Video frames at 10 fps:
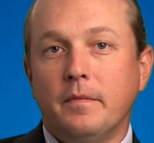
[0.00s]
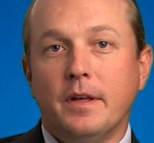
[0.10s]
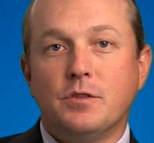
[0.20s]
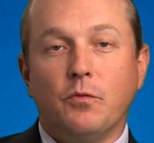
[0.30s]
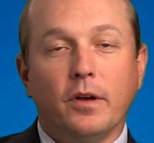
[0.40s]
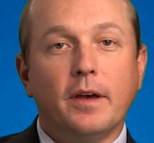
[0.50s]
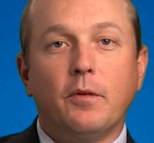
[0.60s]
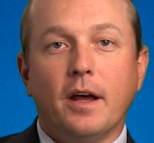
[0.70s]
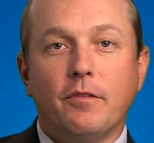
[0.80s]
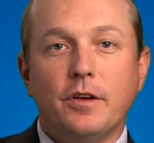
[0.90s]
it's really
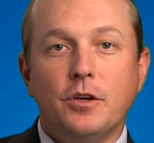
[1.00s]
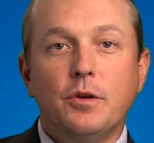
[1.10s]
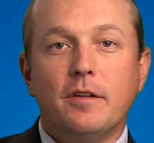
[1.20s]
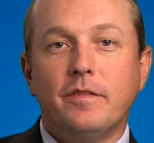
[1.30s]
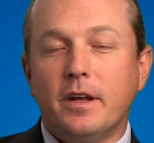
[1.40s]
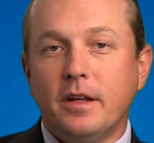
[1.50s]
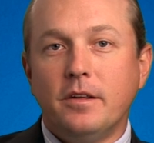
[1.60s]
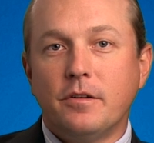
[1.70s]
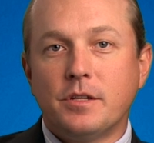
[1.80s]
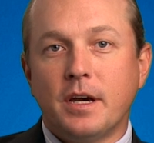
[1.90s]
whenever you can fit it
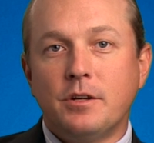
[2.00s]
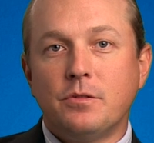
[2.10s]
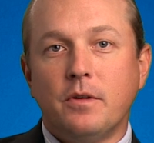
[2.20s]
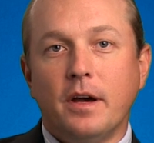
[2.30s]
into your schedule